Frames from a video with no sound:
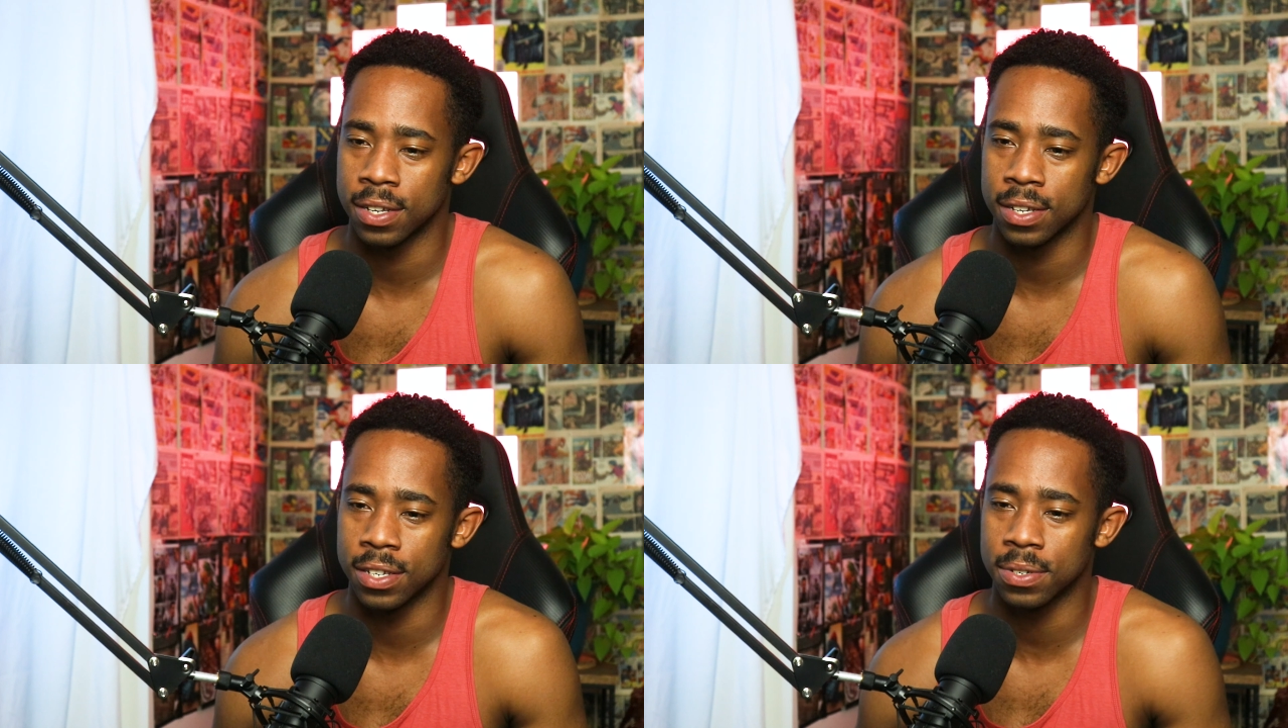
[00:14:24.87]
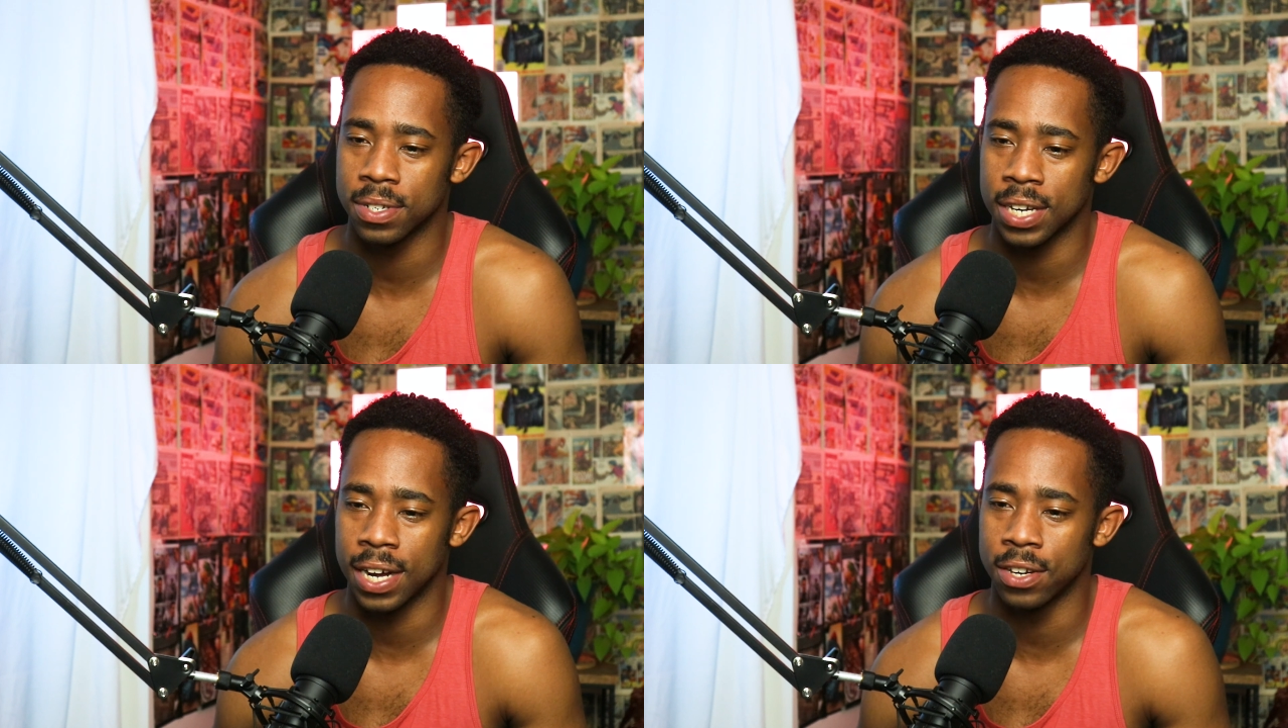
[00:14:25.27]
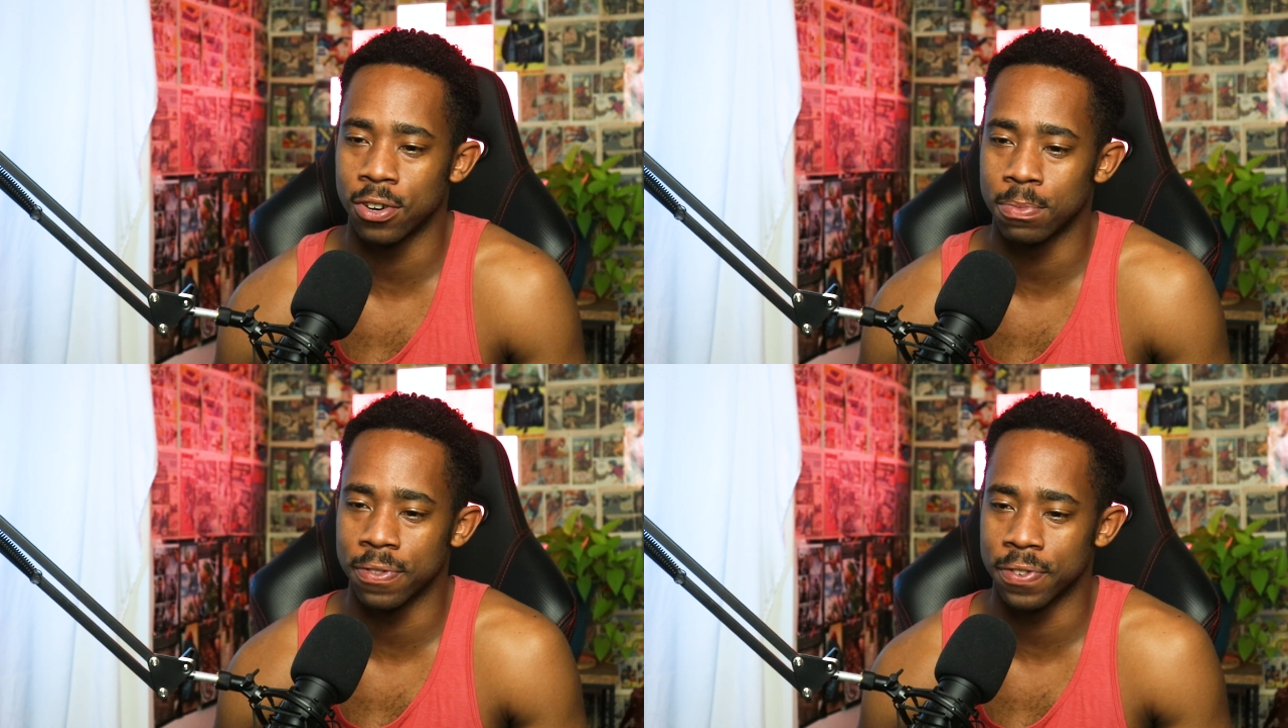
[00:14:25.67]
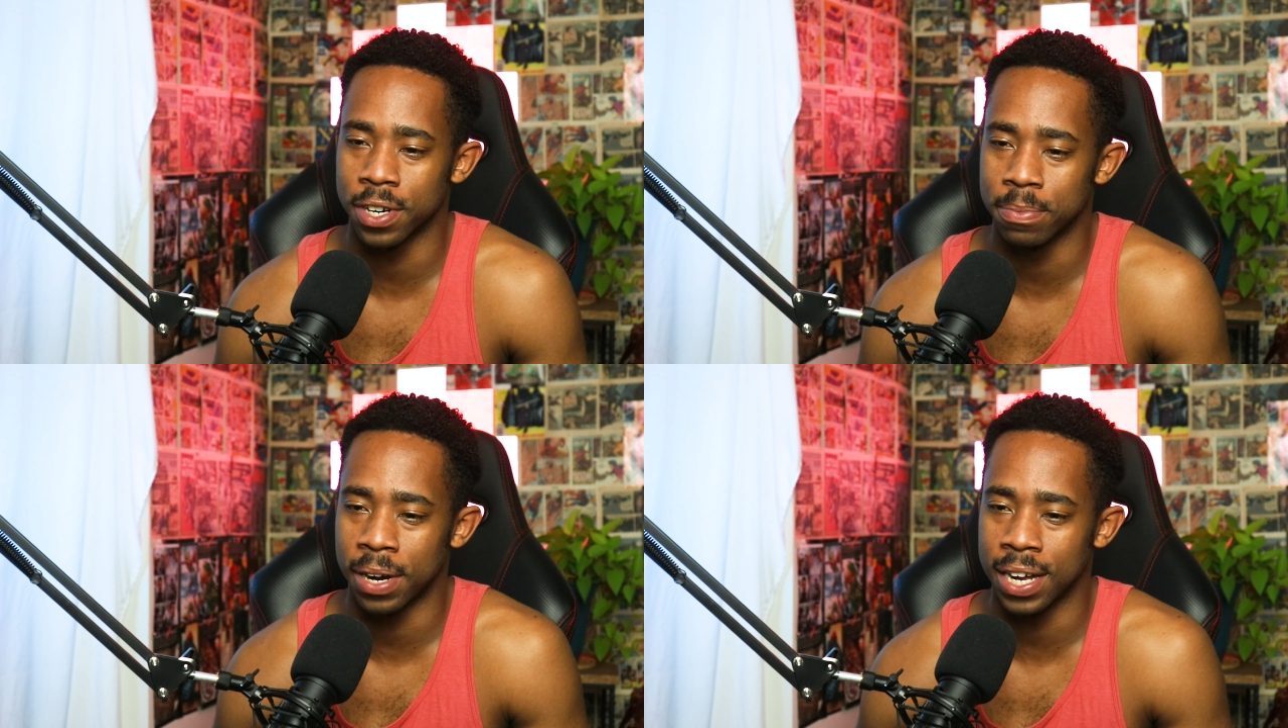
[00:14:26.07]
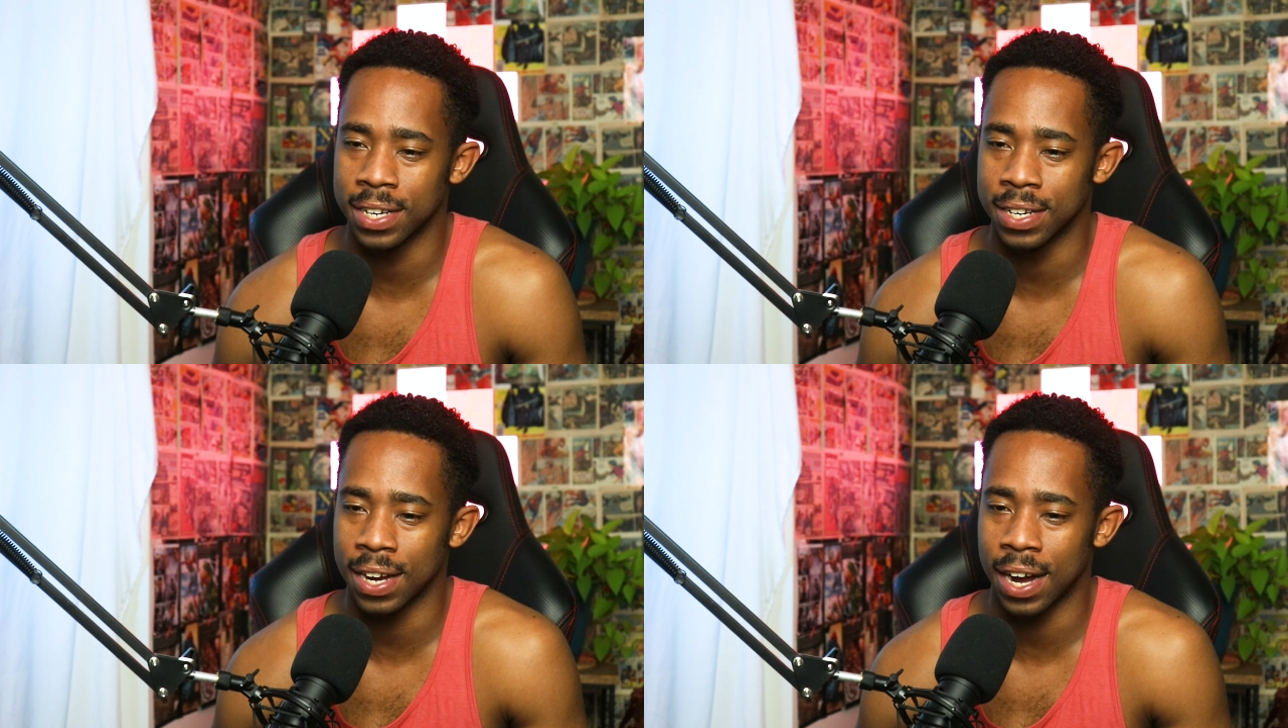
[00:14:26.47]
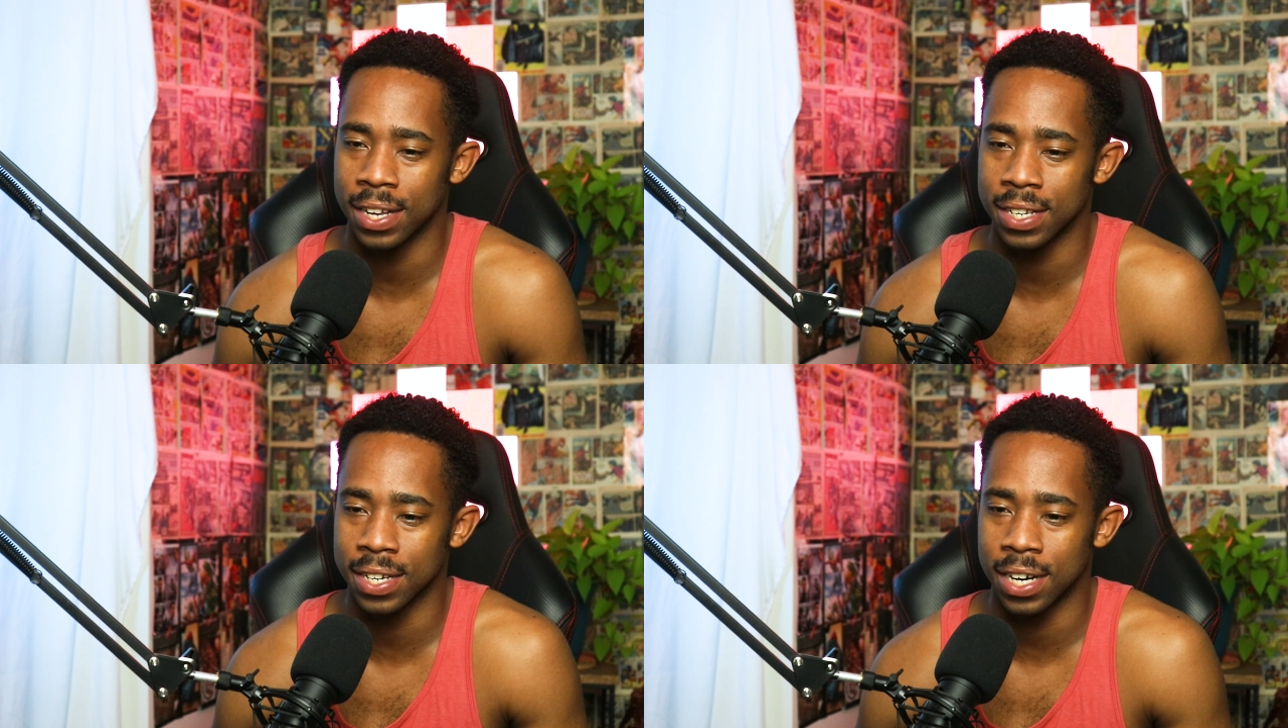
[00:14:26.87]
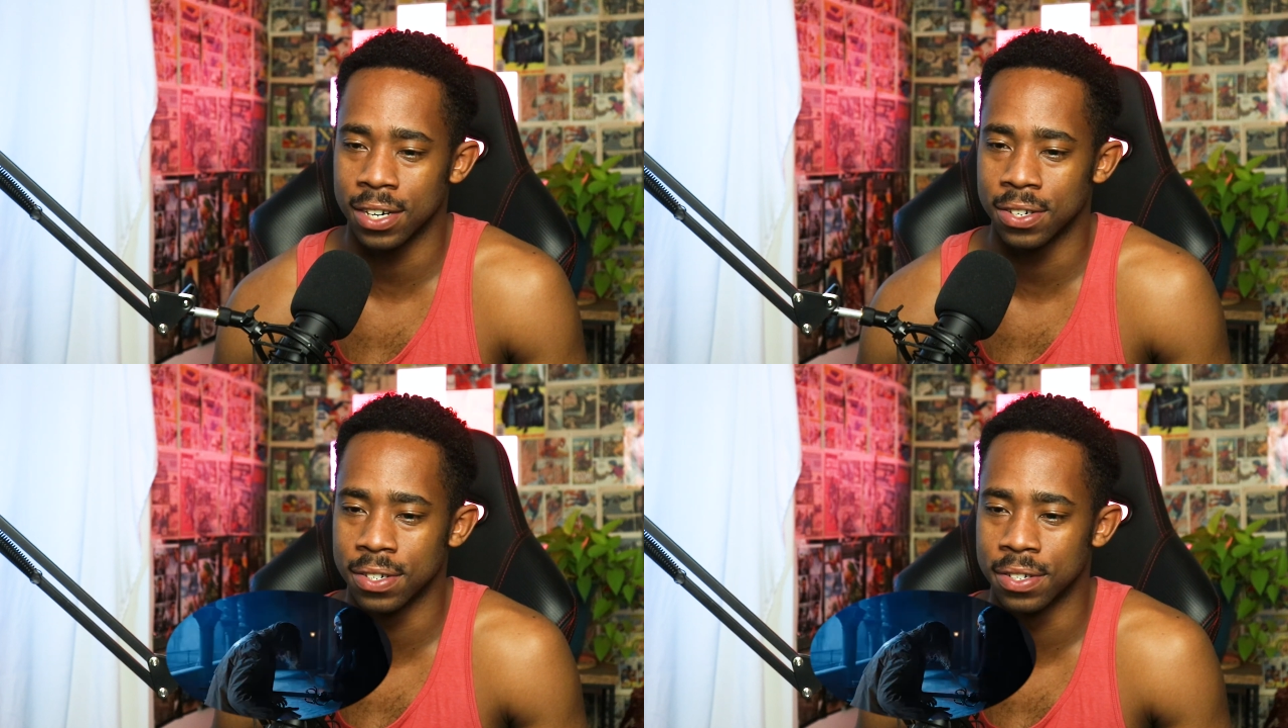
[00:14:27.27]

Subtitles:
This was not normal for him, I highly doubt.